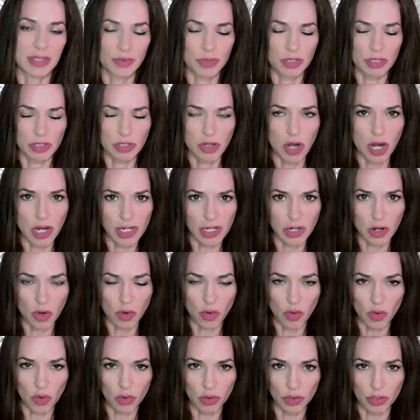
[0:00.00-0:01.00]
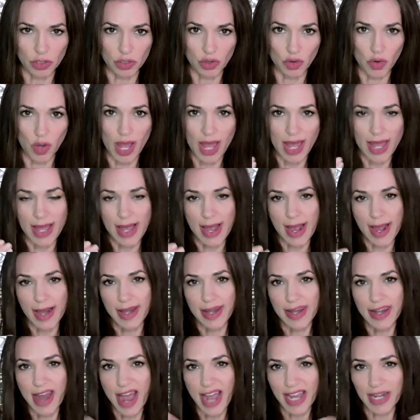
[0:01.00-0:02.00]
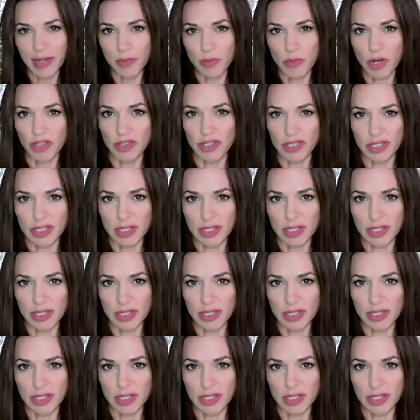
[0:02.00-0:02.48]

We're starting a whole new 9-month